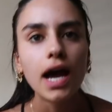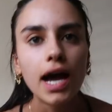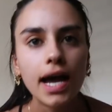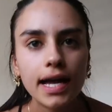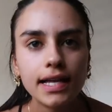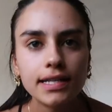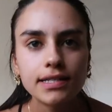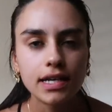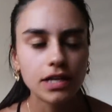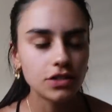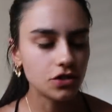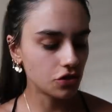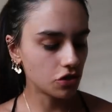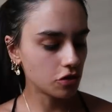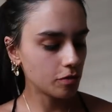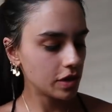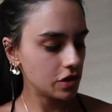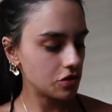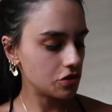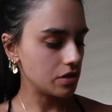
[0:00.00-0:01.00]
And I don't
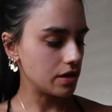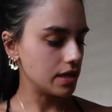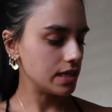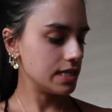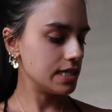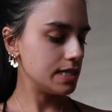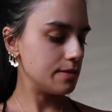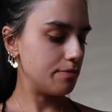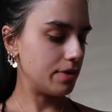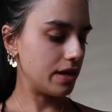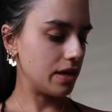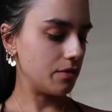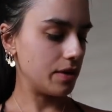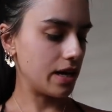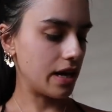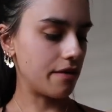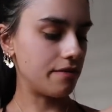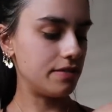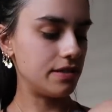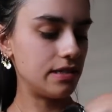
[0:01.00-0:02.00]
normally do this, but we
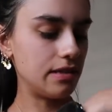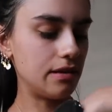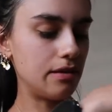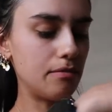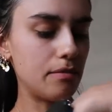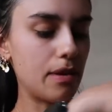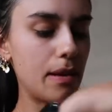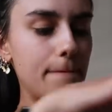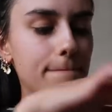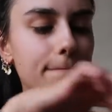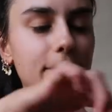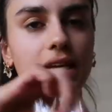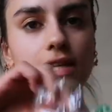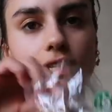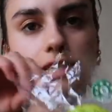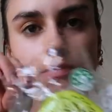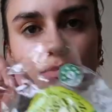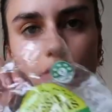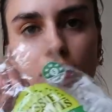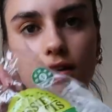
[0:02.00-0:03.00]
have some bean
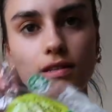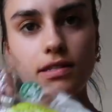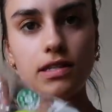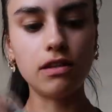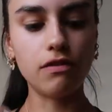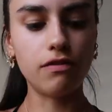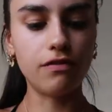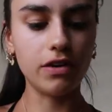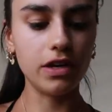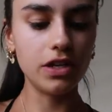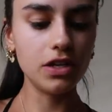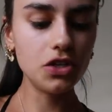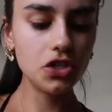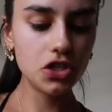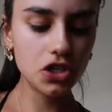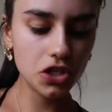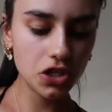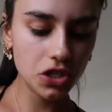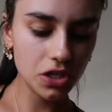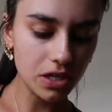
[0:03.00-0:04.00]
sprouts in the
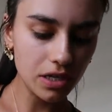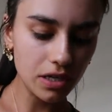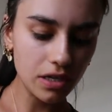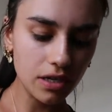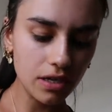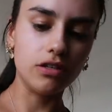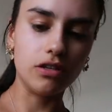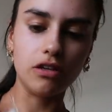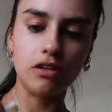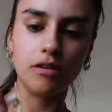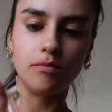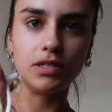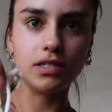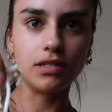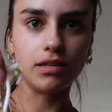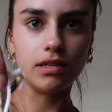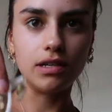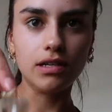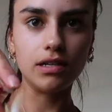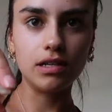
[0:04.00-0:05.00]
fridge. So I'm just
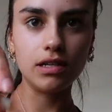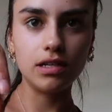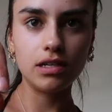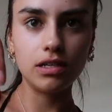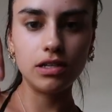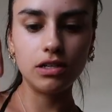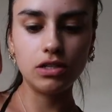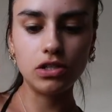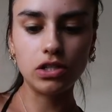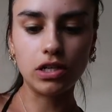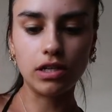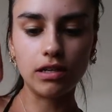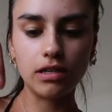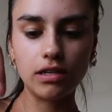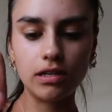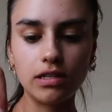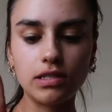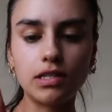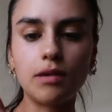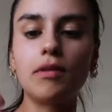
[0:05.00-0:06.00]
gonna chunk
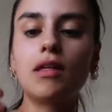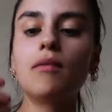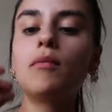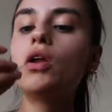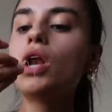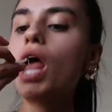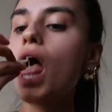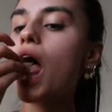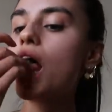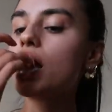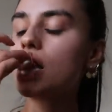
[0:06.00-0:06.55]
some of them on.